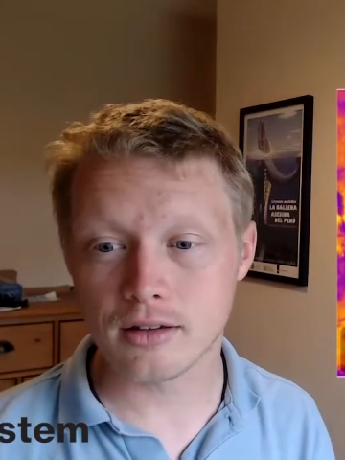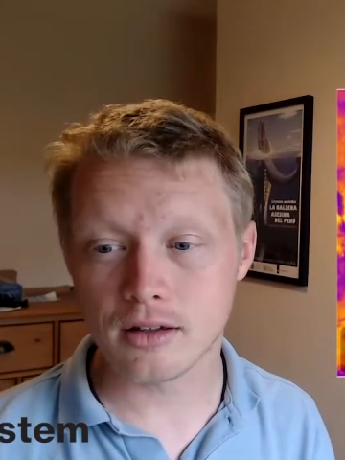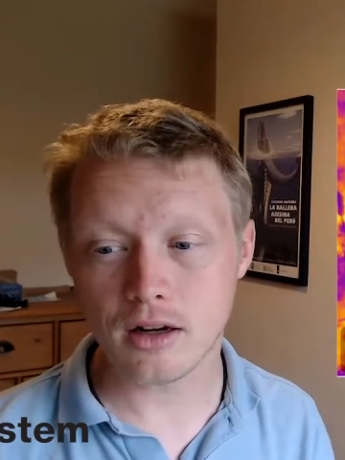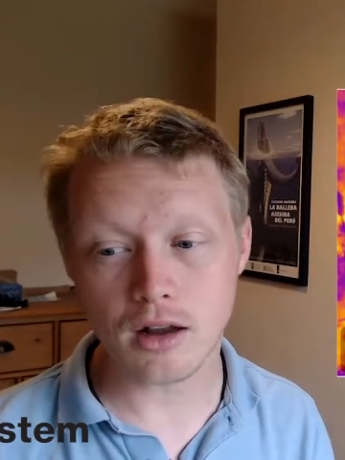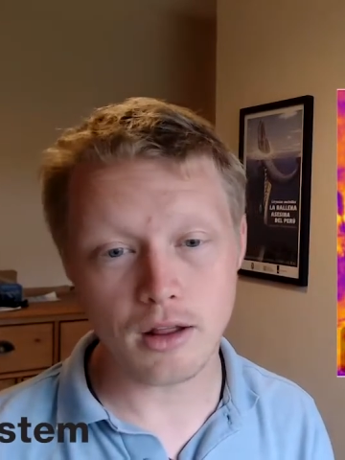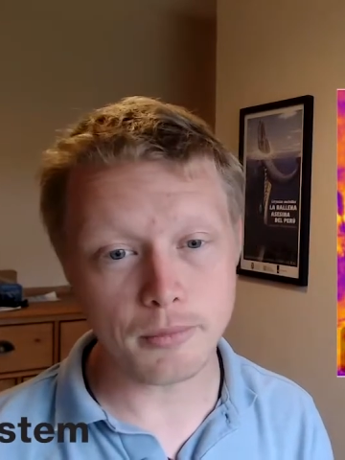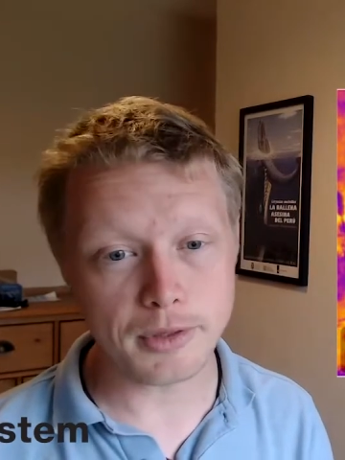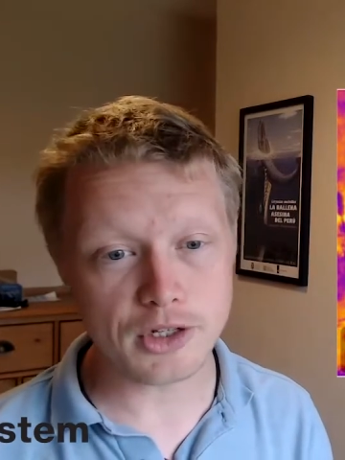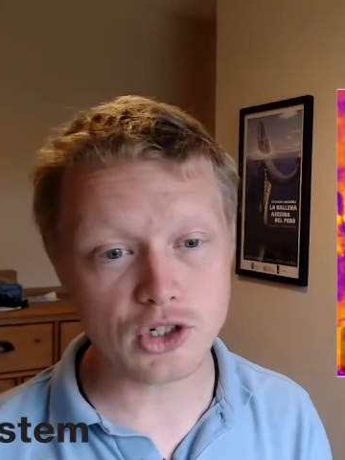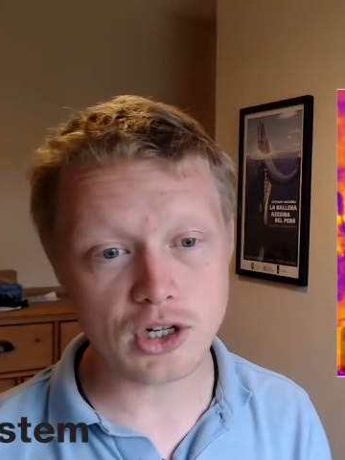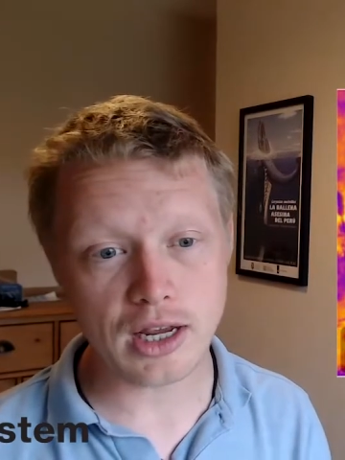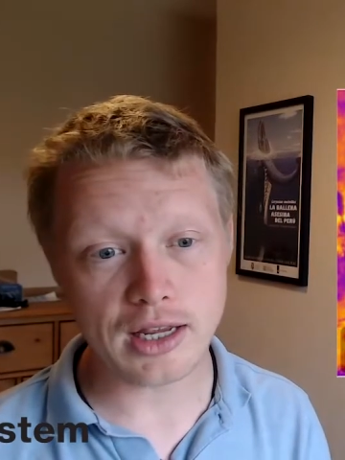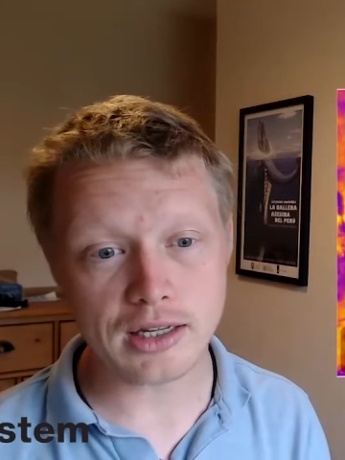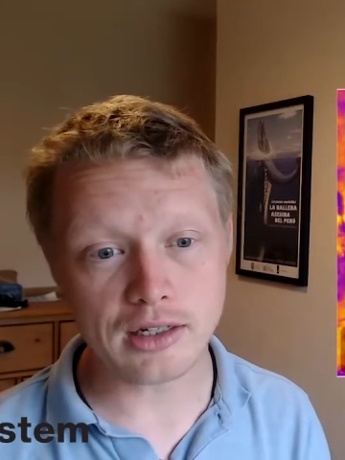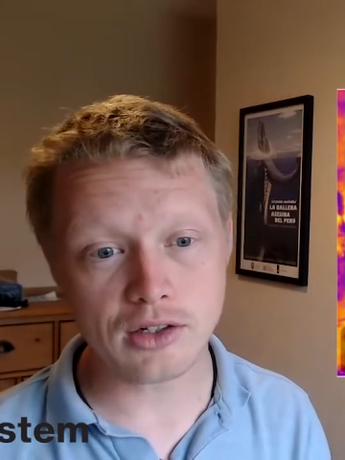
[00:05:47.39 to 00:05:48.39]
climate
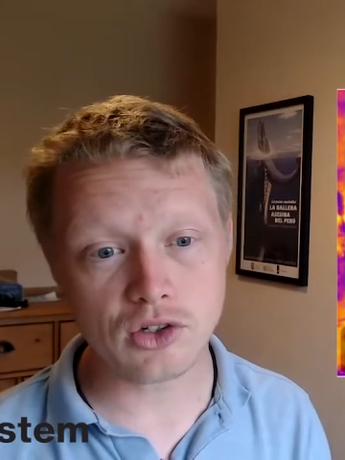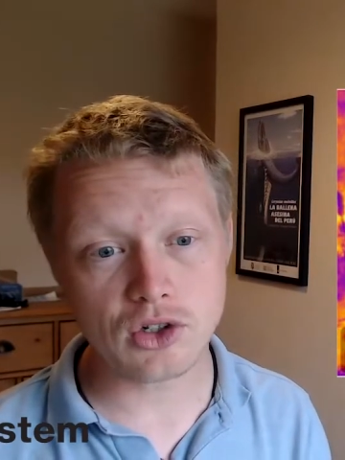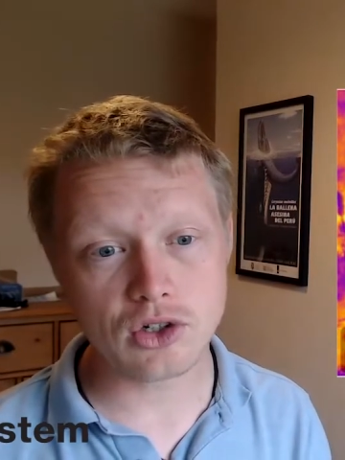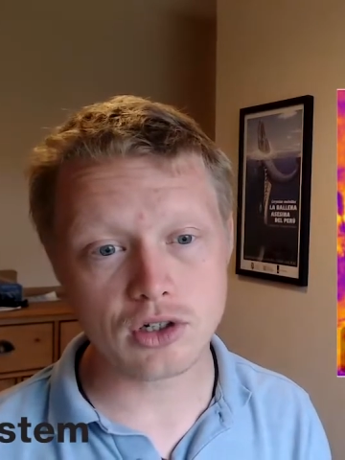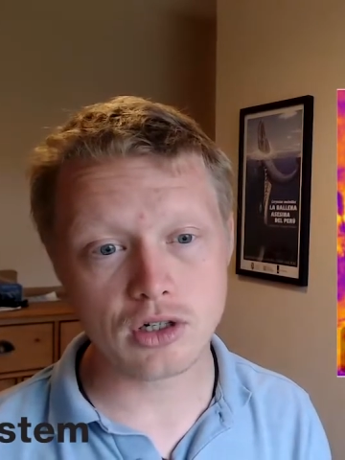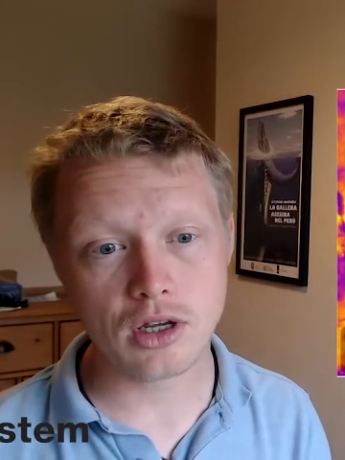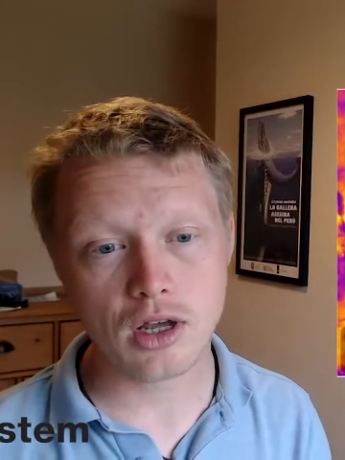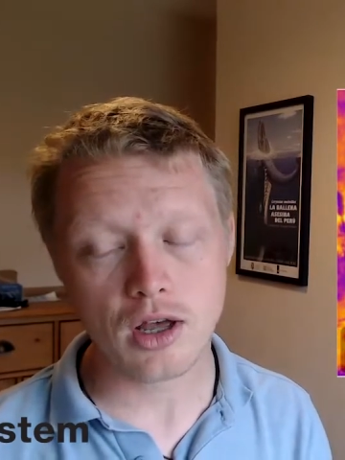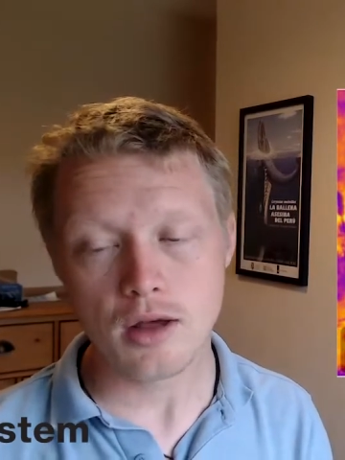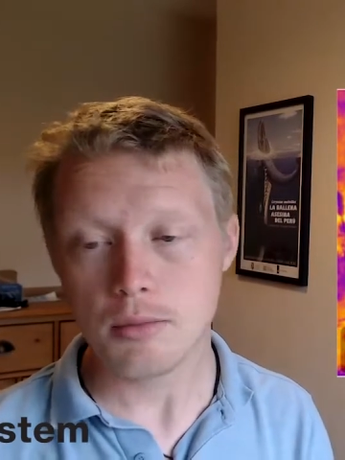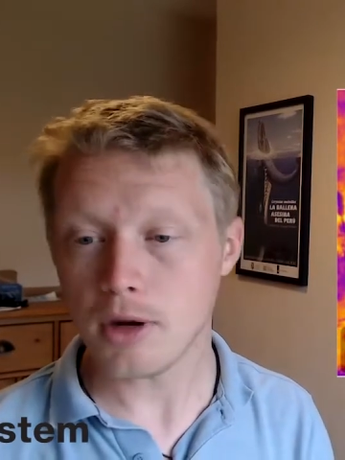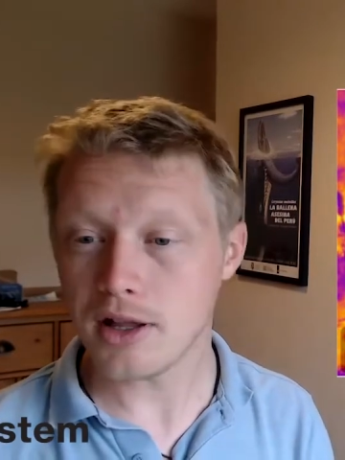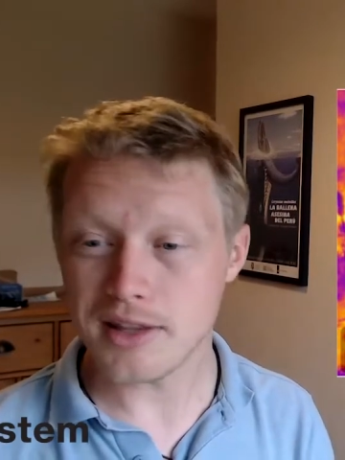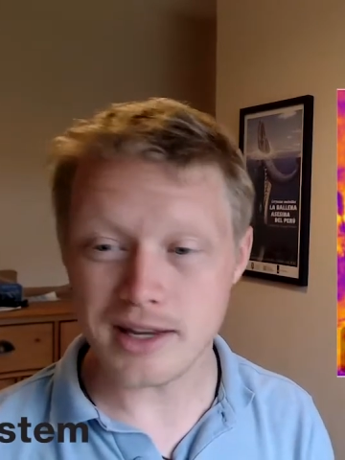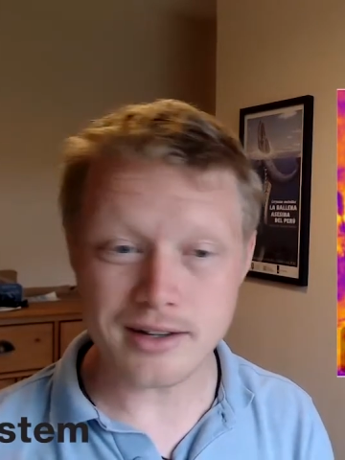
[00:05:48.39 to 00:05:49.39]
change
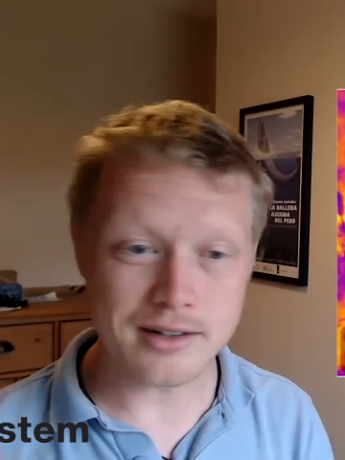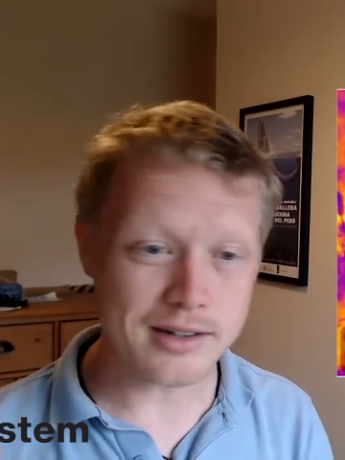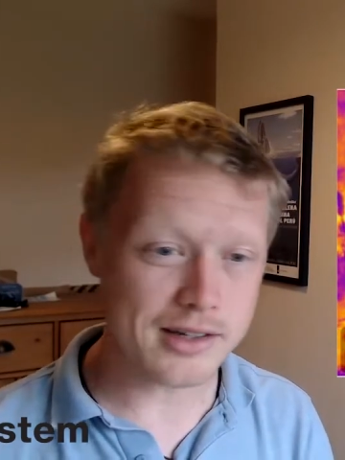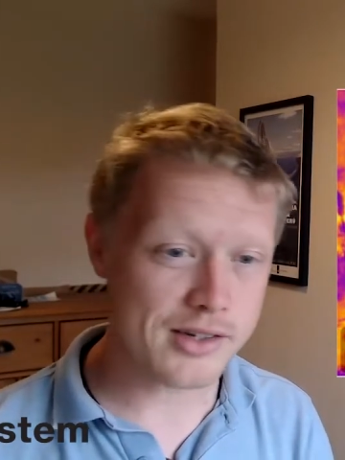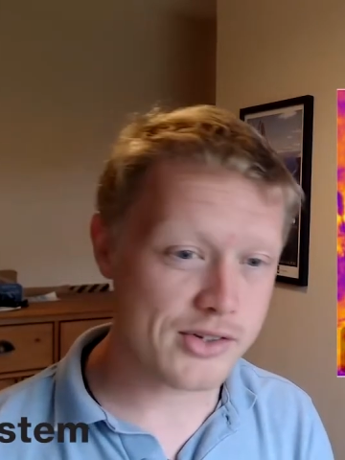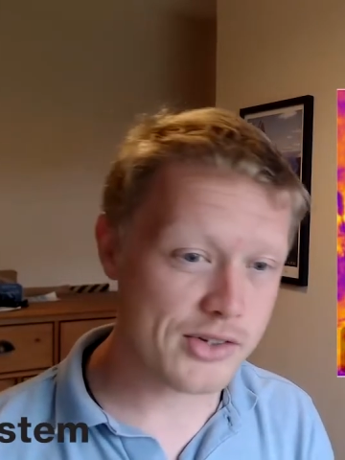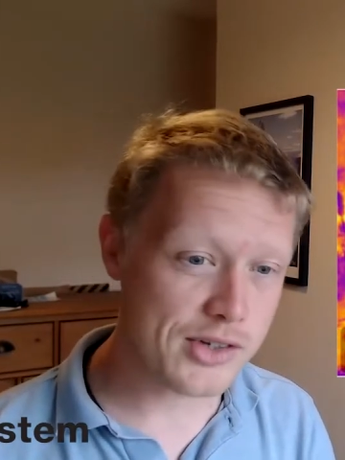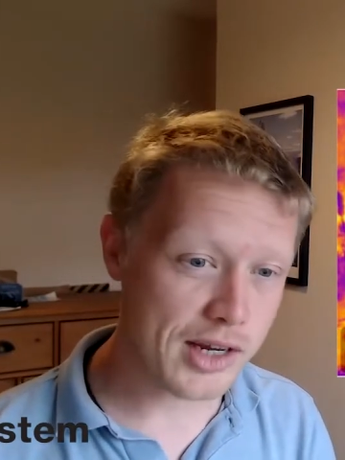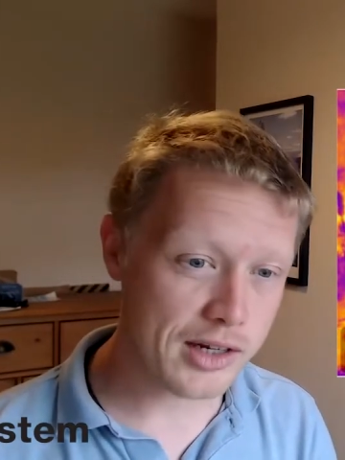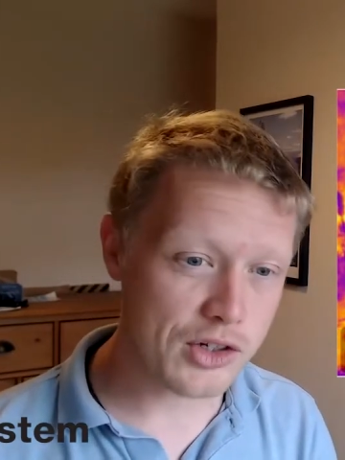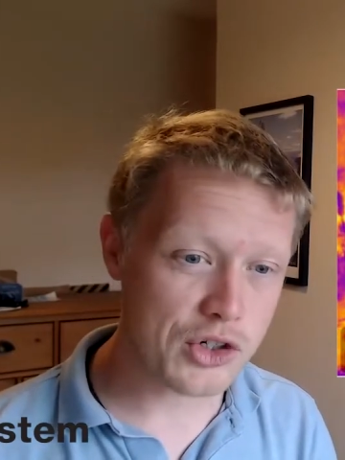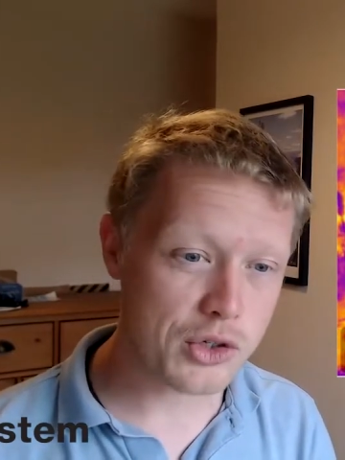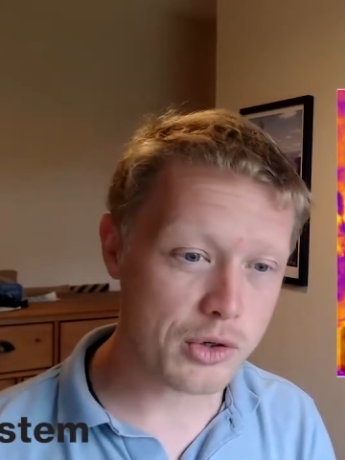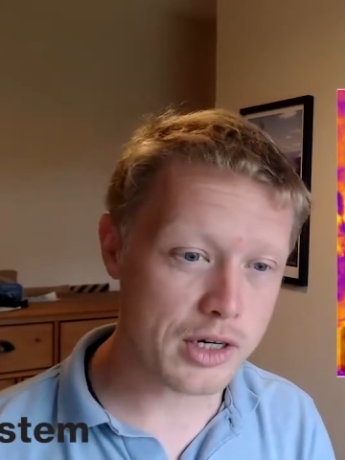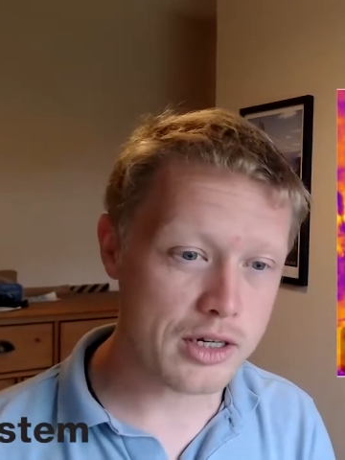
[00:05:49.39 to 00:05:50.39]
by the end of this
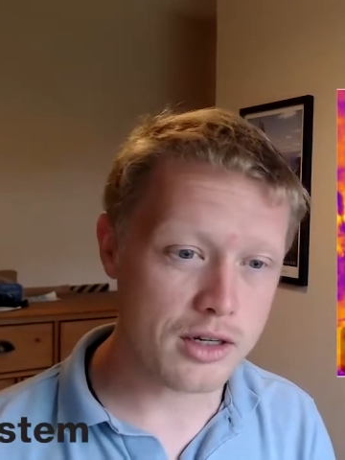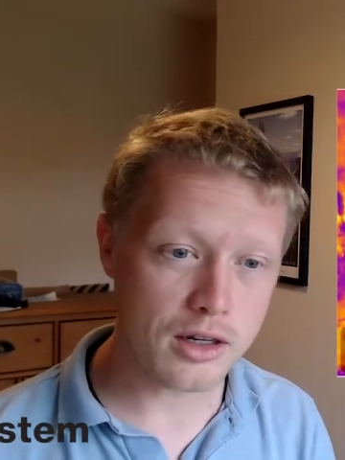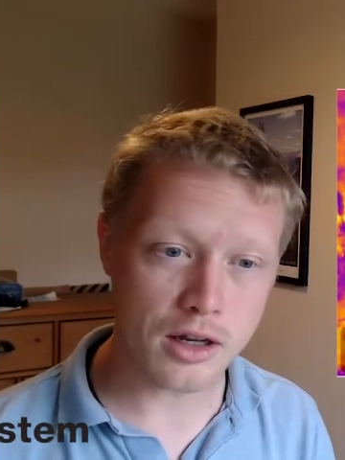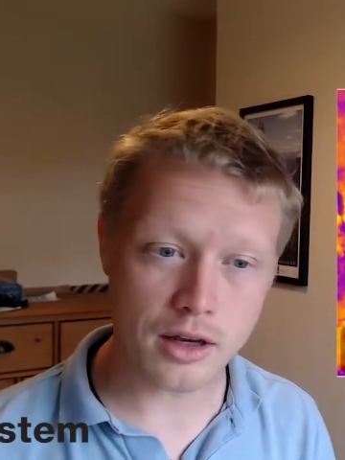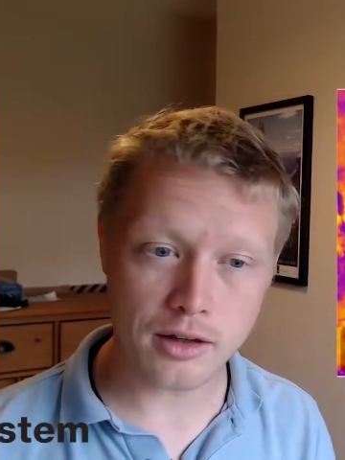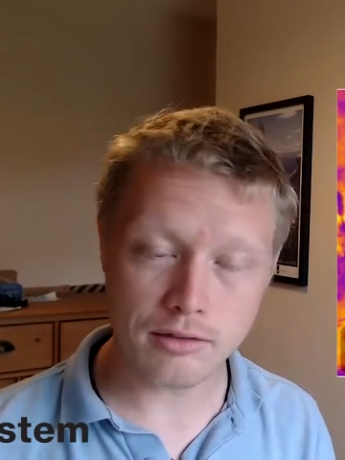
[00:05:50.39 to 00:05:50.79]
century.